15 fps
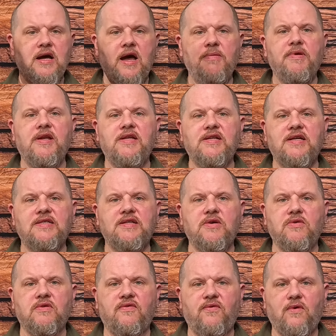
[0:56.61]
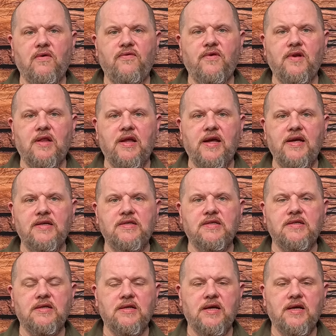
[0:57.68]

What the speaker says: I'm going to test out the 4-foot lengths.